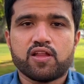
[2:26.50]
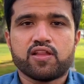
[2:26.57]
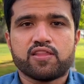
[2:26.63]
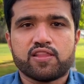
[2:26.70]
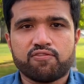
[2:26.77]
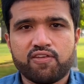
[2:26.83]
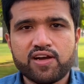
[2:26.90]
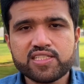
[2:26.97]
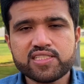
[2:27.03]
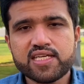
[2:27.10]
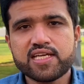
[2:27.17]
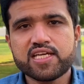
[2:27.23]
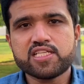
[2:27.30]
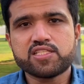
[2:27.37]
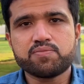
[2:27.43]
The first
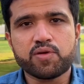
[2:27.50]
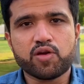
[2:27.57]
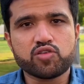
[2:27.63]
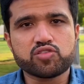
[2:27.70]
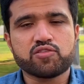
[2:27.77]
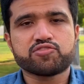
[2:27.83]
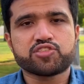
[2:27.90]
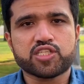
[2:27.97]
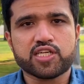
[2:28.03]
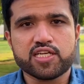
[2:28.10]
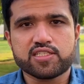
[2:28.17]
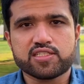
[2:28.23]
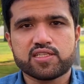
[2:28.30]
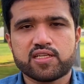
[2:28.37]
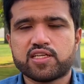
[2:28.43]
thing is because of
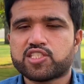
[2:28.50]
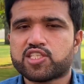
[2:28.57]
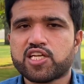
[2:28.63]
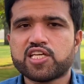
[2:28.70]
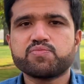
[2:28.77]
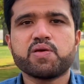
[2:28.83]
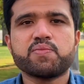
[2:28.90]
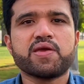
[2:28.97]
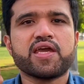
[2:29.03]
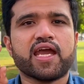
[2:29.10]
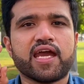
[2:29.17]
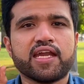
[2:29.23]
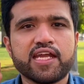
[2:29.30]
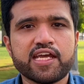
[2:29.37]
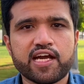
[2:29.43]
stress. Stress may be
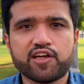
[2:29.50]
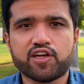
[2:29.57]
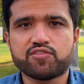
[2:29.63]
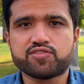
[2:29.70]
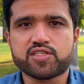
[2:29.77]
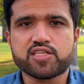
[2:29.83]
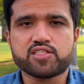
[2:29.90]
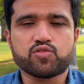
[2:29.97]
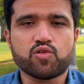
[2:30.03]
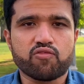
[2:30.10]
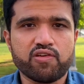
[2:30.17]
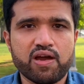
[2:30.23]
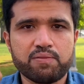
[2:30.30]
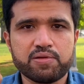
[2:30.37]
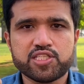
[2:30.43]
any kind of stress, your
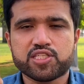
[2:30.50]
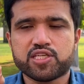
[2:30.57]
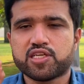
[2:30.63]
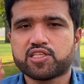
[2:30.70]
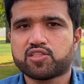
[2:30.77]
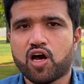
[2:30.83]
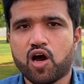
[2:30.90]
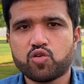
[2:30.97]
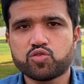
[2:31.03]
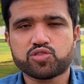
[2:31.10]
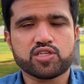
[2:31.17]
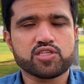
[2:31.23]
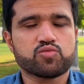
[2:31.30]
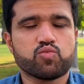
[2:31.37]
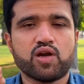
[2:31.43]
family stress, house
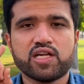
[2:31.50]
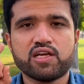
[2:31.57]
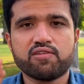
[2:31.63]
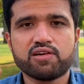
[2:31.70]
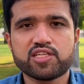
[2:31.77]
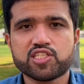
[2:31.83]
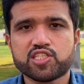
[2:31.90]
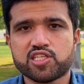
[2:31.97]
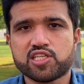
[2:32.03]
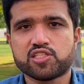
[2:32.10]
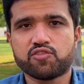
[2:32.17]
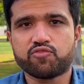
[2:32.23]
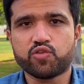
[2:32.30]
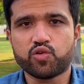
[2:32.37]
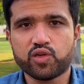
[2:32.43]
stress, whatever the stress
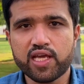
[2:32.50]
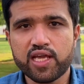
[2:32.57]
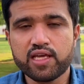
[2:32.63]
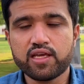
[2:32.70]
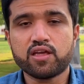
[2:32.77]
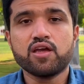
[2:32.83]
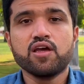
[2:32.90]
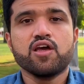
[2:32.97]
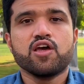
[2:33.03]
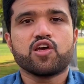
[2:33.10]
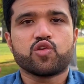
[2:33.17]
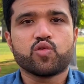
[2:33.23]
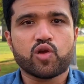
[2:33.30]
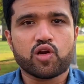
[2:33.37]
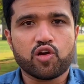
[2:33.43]
if you take,
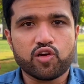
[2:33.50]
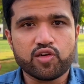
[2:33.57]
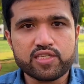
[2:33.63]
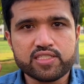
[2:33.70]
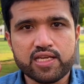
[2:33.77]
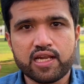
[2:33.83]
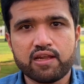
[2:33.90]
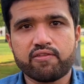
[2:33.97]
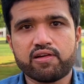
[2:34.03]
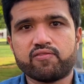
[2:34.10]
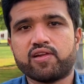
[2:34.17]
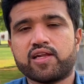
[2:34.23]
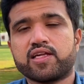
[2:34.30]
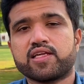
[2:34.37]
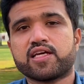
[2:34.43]
your cortisol level
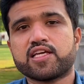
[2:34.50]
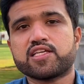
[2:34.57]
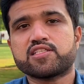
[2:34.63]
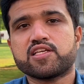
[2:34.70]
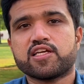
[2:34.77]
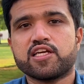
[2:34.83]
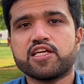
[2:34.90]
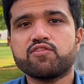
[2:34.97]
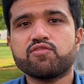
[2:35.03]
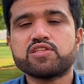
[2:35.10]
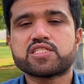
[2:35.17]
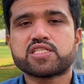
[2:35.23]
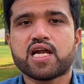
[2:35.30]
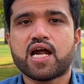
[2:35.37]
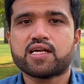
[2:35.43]
will increase. It will
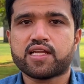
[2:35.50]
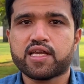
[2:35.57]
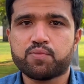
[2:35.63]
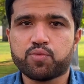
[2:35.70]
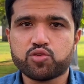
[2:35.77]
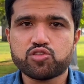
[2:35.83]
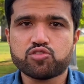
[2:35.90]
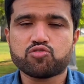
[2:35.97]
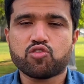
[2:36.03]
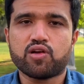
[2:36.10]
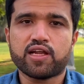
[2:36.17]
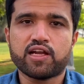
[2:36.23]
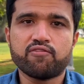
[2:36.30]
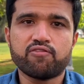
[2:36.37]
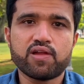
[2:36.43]
start a process
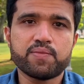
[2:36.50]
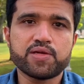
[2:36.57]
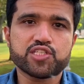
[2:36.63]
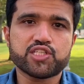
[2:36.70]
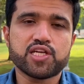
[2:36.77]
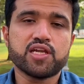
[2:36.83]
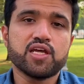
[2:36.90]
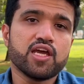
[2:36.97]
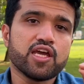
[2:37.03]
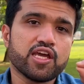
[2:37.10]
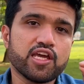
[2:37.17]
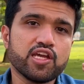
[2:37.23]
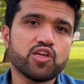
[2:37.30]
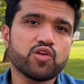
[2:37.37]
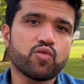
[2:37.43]
called inflammation
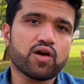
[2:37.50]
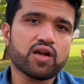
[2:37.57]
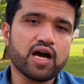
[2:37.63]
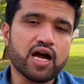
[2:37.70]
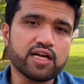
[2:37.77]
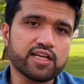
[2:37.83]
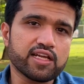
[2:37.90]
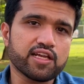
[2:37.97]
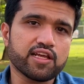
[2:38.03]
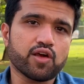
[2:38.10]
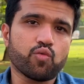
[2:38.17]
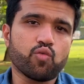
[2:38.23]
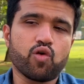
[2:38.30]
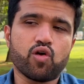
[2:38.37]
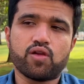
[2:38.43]
in your arterial
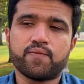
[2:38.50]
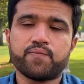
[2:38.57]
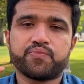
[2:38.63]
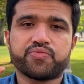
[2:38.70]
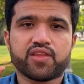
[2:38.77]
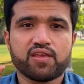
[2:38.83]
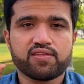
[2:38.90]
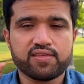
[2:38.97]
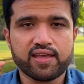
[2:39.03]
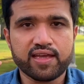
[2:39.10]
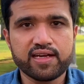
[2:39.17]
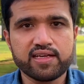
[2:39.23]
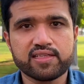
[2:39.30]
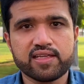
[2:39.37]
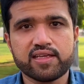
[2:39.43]
wall.
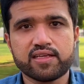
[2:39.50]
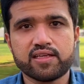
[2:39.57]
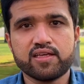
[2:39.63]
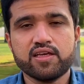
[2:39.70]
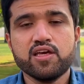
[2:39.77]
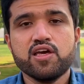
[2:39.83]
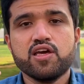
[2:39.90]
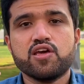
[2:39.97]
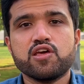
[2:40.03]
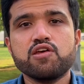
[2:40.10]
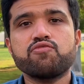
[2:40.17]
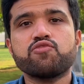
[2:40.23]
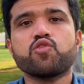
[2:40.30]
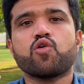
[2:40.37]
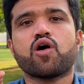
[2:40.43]
Second thing,
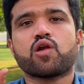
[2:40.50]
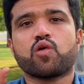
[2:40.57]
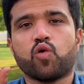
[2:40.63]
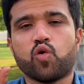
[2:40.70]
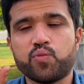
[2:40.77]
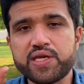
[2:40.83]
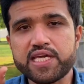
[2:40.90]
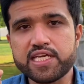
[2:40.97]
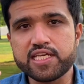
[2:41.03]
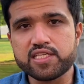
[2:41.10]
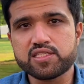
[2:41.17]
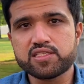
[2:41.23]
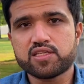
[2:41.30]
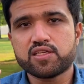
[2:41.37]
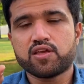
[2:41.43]
if you are
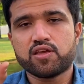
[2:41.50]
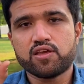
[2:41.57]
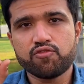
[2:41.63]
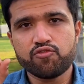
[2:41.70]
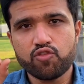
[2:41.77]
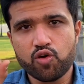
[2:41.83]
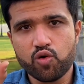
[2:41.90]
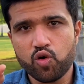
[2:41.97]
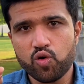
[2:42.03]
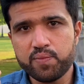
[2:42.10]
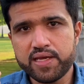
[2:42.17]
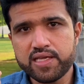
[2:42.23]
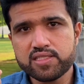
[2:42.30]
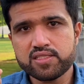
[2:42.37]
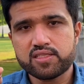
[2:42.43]
obese, if you are
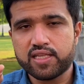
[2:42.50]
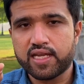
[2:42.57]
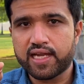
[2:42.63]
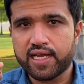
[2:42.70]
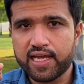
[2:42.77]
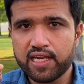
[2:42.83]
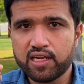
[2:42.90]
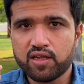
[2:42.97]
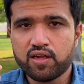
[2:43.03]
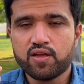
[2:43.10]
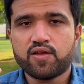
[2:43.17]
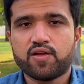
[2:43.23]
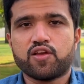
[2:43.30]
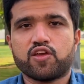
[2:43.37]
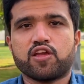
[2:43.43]
obese, then again
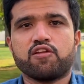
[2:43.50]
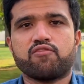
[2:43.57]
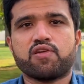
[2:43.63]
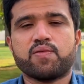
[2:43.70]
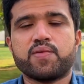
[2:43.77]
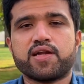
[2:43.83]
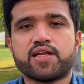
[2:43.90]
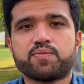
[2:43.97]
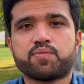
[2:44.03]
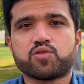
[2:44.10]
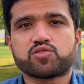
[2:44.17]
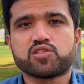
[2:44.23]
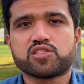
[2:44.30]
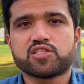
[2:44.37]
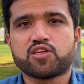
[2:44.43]
inflammatory
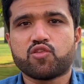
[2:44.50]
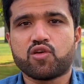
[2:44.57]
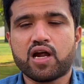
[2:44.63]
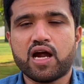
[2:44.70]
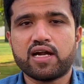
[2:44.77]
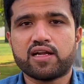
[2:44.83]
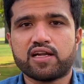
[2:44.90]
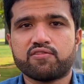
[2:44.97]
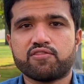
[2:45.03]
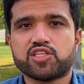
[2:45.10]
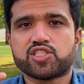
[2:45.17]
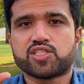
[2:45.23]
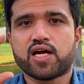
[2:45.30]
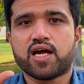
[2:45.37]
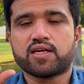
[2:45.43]
process in your artery will
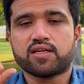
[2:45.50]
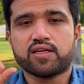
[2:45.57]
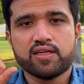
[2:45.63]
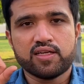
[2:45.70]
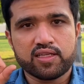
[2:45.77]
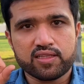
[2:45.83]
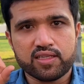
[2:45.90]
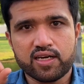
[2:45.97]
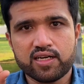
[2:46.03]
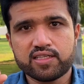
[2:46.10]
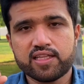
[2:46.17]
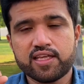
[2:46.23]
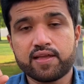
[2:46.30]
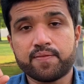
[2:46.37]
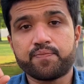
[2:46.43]
start. Third
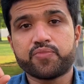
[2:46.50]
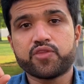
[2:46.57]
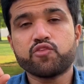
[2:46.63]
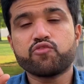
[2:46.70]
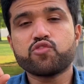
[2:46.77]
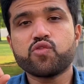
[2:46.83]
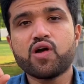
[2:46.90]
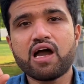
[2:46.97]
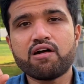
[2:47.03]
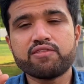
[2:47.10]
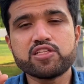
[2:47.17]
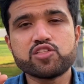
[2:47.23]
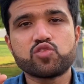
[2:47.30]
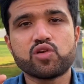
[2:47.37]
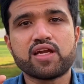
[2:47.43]
thing, if you have
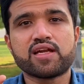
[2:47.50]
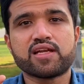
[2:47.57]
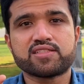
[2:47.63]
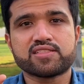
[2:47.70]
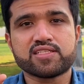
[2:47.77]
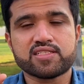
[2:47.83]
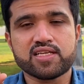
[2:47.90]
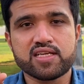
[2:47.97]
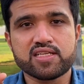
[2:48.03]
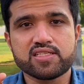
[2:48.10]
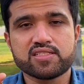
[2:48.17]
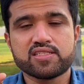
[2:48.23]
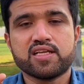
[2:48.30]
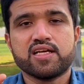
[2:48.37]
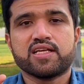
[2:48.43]
insulin
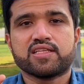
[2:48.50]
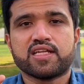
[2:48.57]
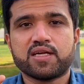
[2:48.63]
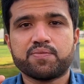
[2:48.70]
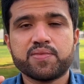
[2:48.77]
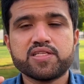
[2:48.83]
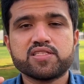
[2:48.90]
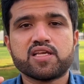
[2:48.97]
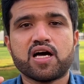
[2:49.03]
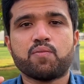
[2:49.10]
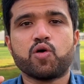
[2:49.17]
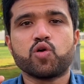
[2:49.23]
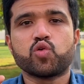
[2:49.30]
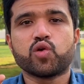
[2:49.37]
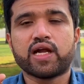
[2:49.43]
resistance, that means
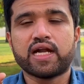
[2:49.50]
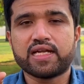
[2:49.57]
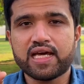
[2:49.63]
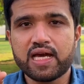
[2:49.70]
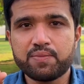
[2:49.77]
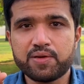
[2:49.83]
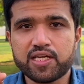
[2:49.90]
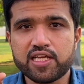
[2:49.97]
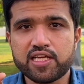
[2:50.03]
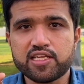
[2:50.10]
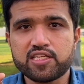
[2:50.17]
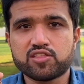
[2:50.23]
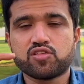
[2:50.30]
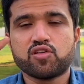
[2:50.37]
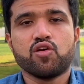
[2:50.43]
about to get
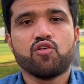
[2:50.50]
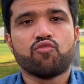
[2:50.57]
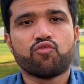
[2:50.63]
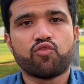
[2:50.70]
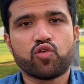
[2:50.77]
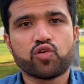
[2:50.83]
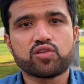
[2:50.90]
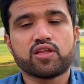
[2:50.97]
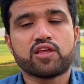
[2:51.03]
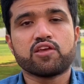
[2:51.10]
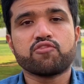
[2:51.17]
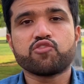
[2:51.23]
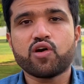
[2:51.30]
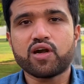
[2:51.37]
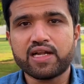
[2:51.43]
diabetes Fourth,
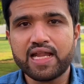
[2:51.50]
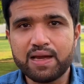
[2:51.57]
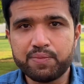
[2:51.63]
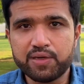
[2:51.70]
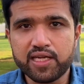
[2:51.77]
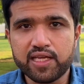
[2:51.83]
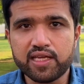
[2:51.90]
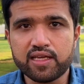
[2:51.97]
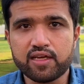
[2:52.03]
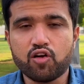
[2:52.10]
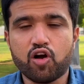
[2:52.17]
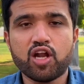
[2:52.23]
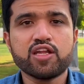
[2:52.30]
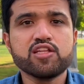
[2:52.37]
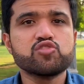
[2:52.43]
if you are diabetic.
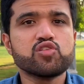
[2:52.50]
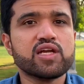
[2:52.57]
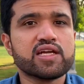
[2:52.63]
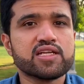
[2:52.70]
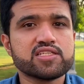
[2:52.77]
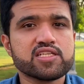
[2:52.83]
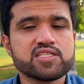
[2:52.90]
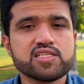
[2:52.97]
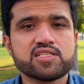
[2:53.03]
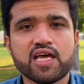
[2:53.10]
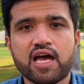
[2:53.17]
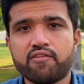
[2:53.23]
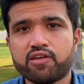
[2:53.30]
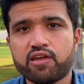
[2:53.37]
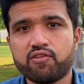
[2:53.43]
On insulin resistance, I
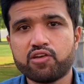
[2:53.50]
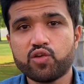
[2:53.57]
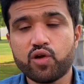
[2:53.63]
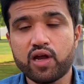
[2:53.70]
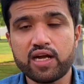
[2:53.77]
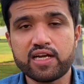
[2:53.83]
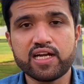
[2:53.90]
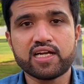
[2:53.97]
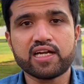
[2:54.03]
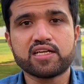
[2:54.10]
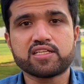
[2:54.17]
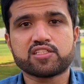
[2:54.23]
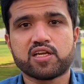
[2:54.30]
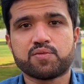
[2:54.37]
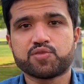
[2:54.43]
have given you a detailed
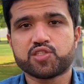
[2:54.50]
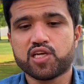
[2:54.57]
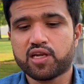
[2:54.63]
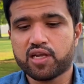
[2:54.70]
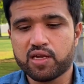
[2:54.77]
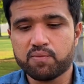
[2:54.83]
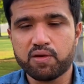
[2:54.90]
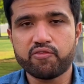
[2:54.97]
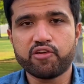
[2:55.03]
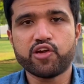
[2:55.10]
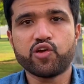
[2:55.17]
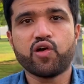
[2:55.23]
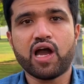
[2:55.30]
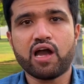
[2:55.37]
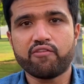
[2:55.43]
description in my
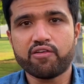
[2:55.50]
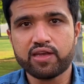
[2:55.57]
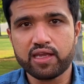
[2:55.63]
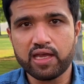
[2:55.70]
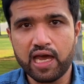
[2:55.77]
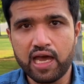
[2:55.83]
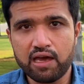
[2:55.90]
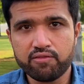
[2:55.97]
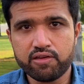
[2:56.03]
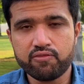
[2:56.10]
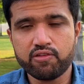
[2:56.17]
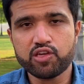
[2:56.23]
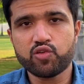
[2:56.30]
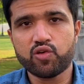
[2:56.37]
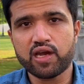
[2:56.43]
video. I have, a, I have
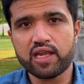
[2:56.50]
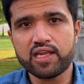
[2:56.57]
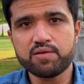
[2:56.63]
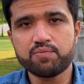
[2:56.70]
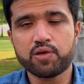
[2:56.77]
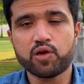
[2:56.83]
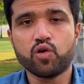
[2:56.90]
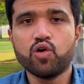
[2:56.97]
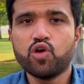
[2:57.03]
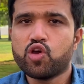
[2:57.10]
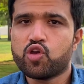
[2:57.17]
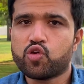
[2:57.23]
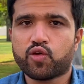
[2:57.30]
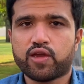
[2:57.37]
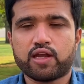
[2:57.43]
given you a link below.
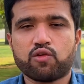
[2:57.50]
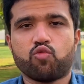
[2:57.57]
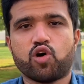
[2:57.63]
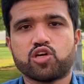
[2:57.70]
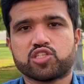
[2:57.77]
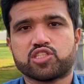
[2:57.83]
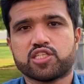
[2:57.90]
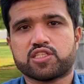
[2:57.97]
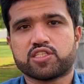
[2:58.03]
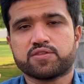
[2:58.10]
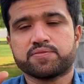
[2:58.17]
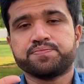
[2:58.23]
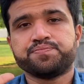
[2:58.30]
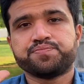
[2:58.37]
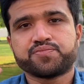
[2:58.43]
You can watch it.
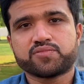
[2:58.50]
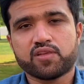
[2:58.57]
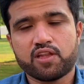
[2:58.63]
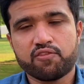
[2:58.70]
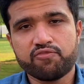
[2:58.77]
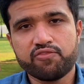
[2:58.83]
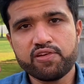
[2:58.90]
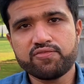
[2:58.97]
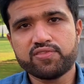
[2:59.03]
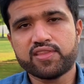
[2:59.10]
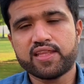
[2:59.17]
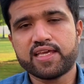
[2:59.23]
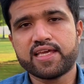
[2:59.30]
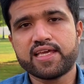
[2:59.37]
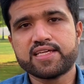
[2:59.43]
The fifth
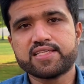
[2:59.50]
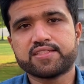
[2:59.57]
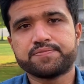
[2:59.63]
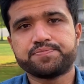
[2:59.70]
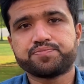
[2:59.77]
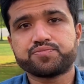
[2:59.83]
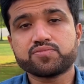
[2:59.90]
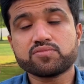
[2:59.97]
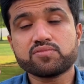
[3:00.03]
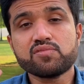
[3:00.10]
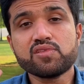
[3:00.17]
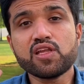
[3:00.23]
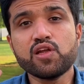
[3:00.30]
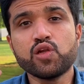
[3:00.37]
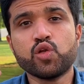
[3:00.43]
thing is
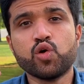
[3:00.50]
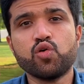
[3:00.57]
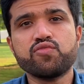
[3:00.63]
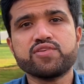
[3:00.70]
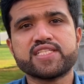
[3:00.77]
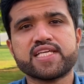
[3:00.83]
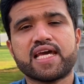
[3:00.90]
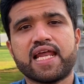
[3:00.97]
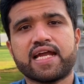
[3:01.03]
no physical